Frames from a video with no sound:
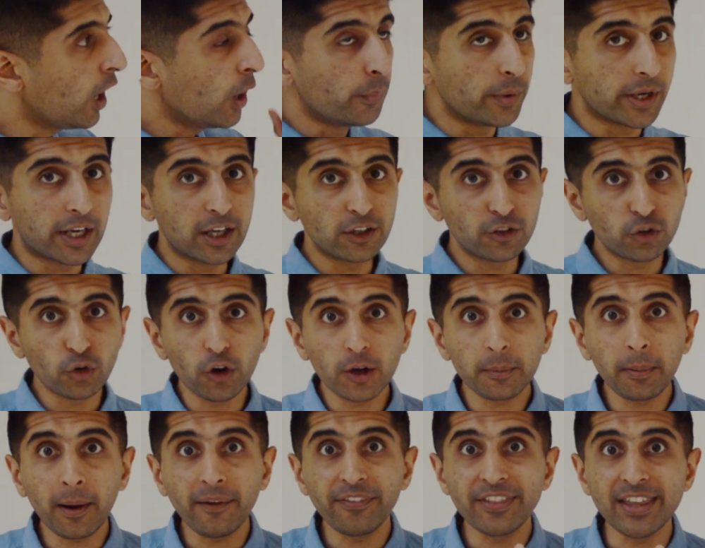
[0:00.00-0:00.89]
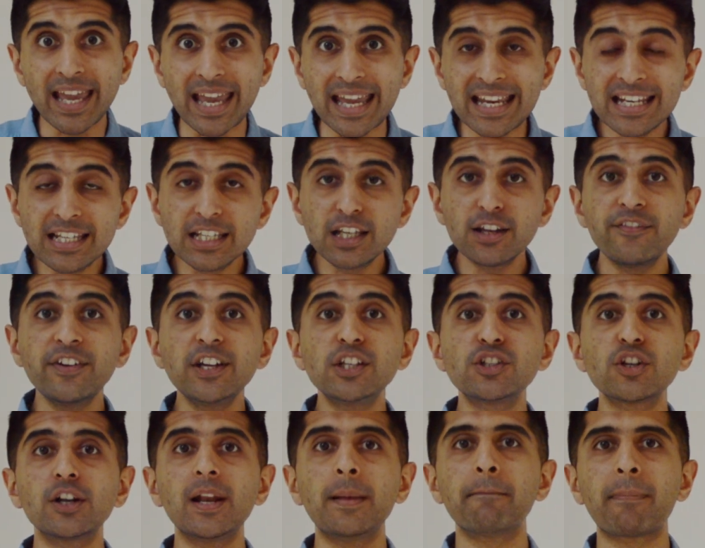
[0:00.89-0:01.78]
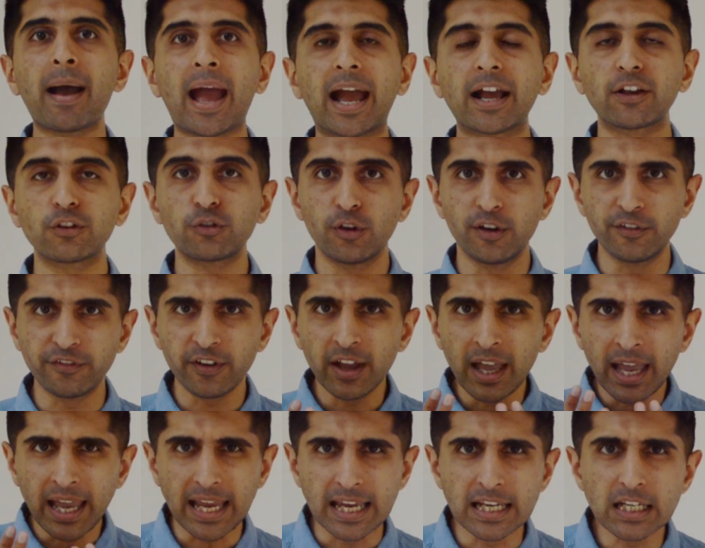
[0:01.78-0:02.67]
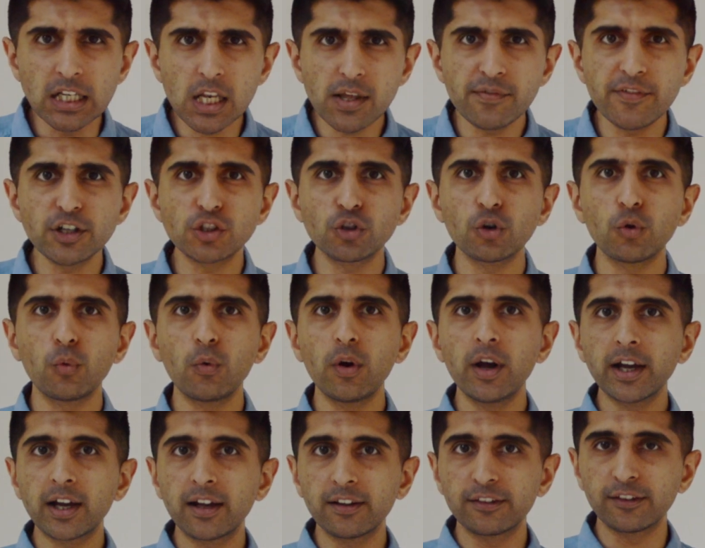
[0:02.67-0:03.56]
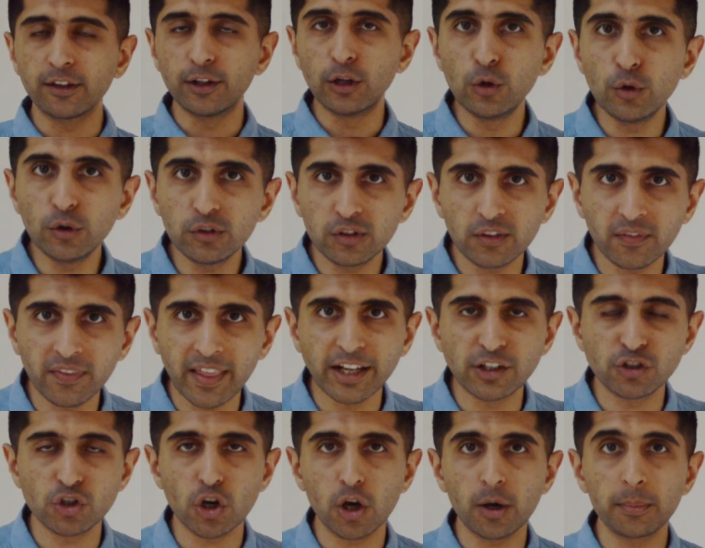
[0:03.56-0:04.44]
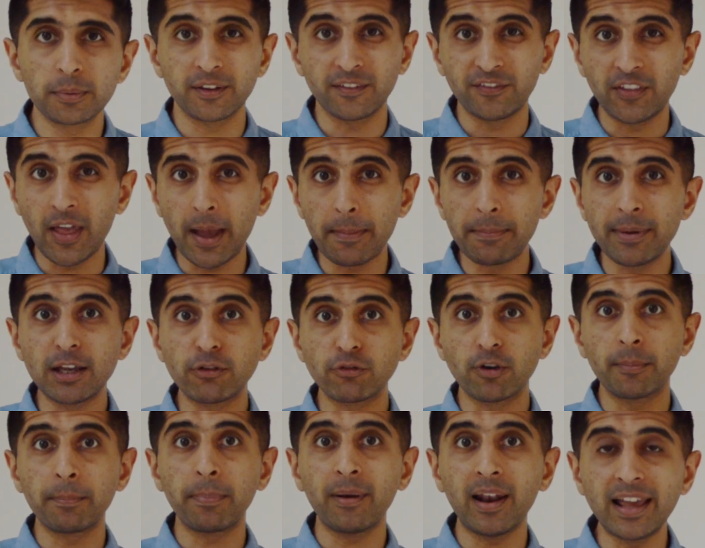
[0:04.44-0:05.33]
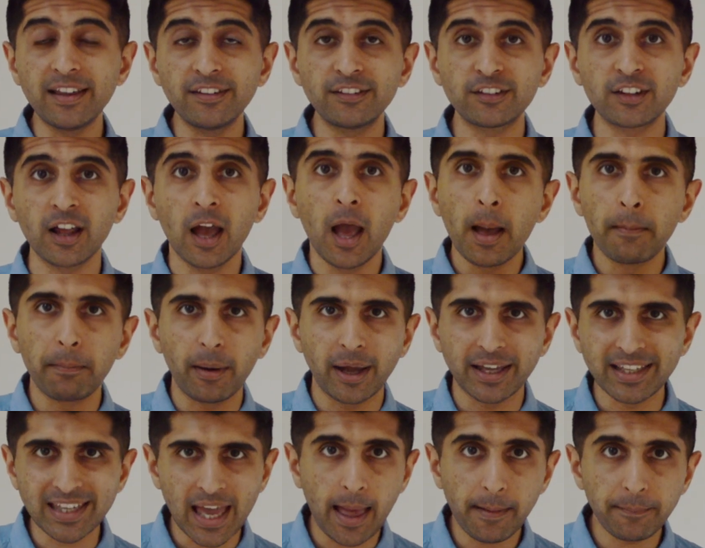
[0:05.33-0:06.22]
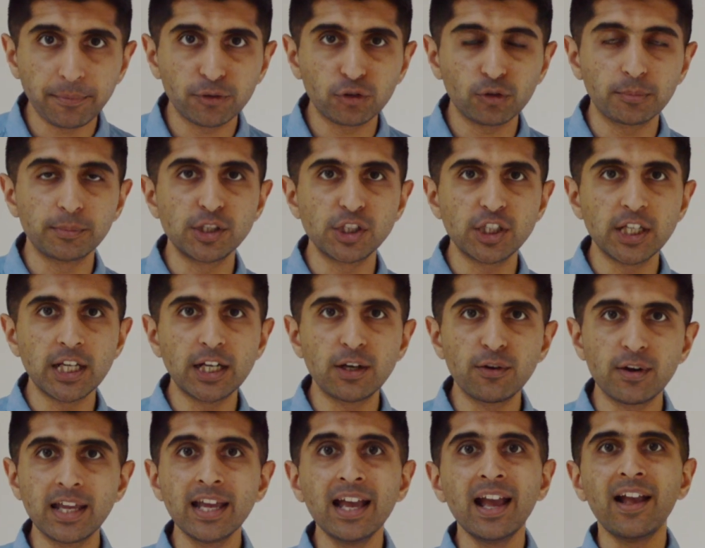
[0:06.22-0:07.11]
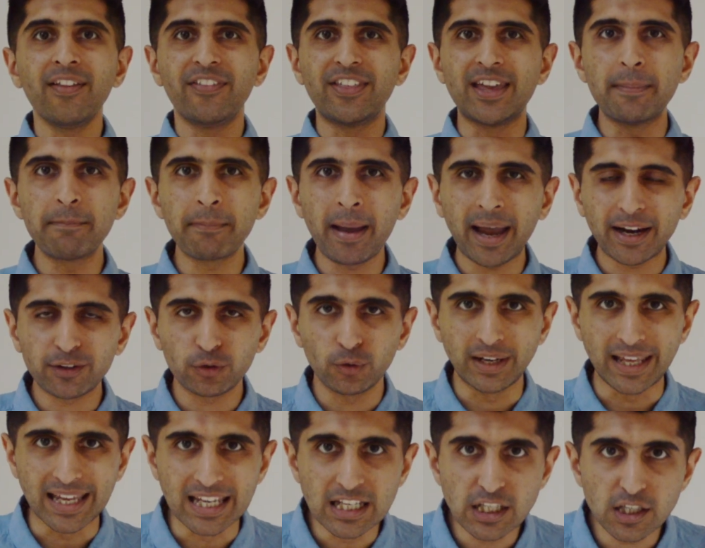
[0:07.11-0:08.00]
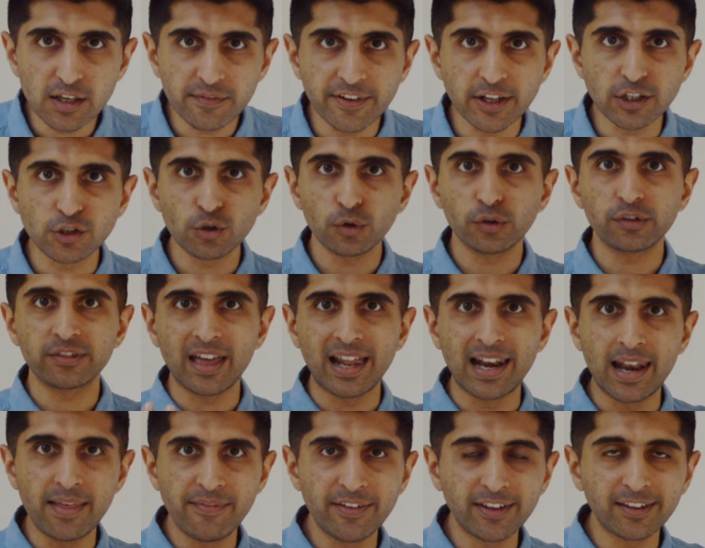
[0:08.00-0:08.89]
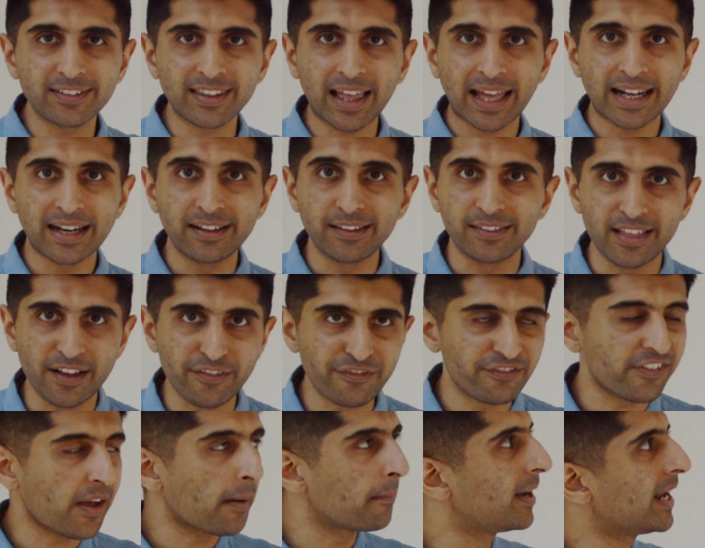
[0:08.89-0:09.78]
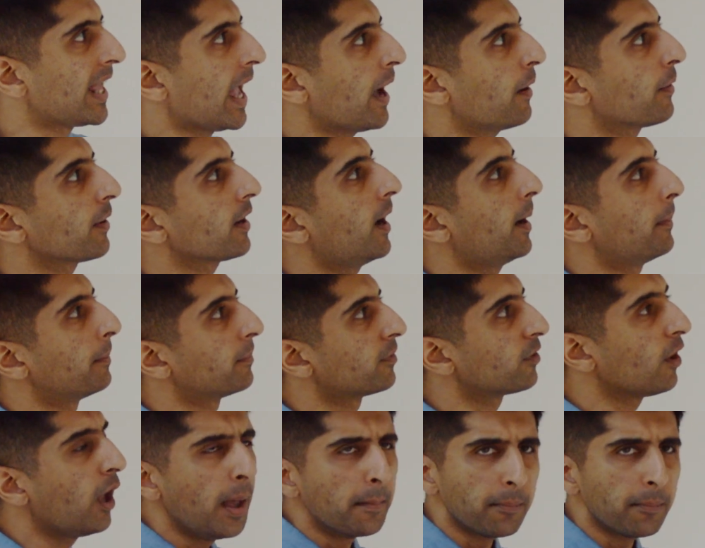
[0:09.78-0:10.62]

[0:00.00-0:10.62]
We can talk about the individual impact. So if individual workers are losing their jobs, if they're being replaced by capital machinery, the impact on individuals, their living standards, their family outcomes.